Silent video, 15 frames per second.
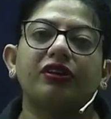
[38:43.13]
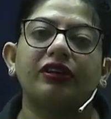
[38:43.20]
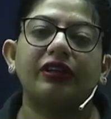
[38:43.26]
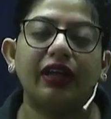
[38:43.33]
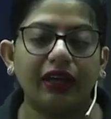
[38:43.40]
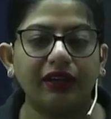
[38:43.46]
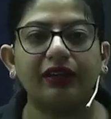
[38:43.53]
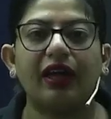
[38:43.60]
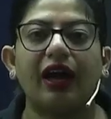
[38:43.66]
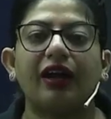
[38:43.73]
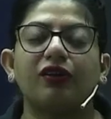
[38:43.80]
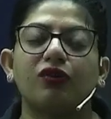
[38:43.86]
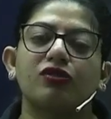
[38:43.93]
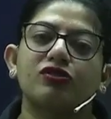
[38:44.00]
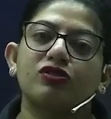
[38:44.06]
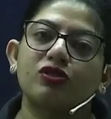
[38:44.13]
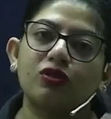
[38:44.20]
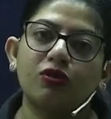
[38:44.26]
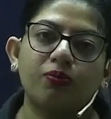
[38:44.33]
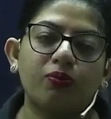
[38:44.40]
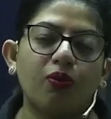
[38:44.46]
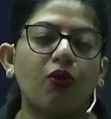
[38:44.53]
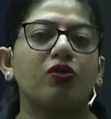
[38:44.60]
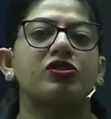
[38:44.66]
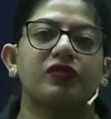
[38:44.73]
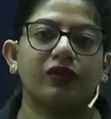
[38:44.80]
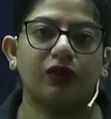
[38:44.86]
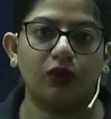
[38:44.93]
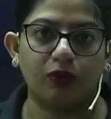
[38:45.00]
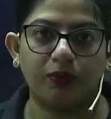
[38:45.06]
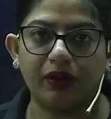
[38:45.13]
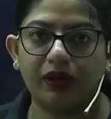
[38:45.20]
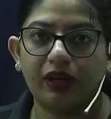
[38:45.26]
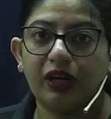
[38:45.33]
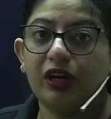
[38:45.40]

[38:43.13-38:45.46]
then that also pores will open.